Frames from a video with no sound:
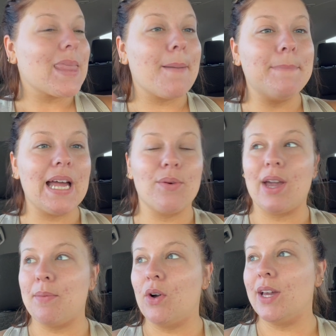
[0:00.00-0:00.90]
But anyway,
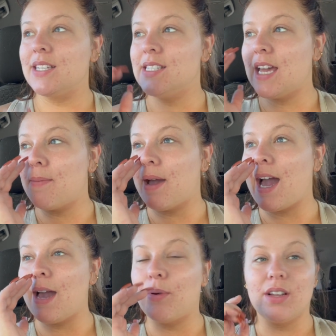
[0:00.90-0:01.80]
I'm going in to get my
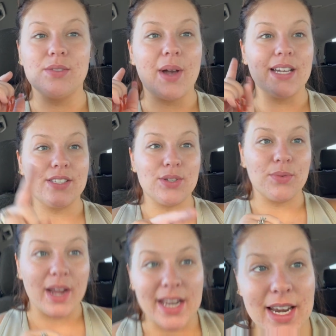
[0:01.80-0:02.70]
eyebrows waxed
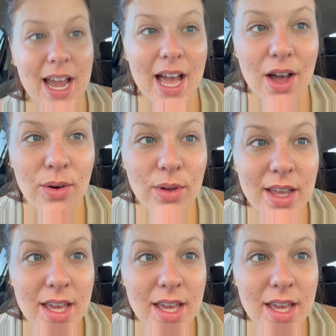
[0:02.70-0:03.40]
right now.